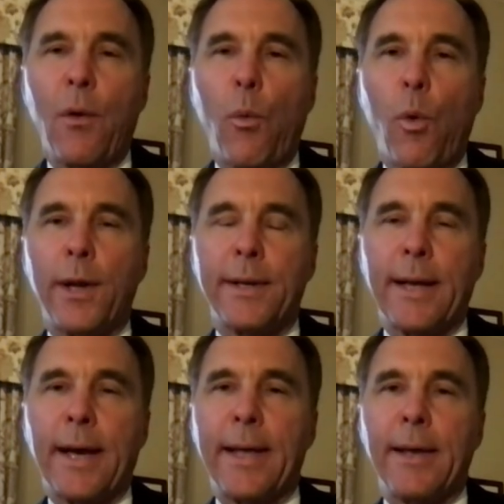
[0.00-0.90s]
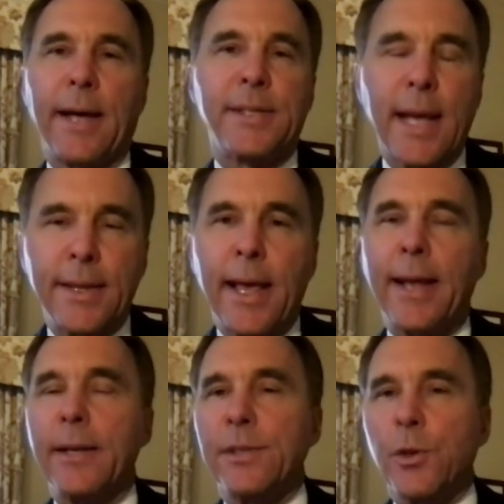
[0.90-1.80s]
What I said
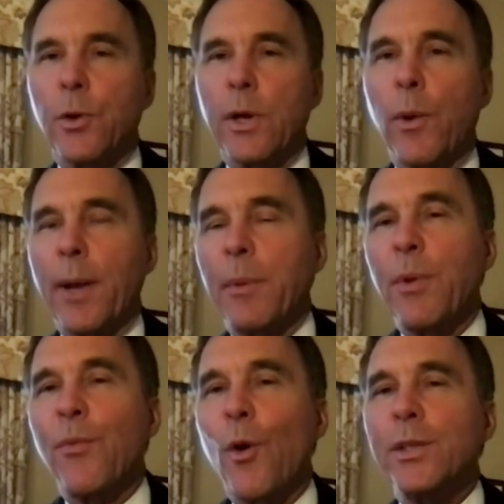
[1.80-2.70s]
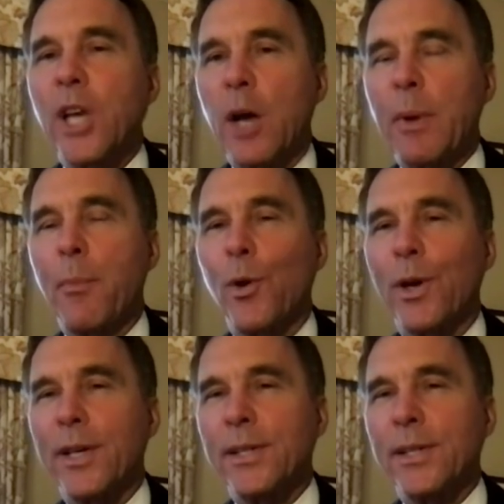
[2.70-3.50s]
then, and certainly what I'm going to be focusing on in my book,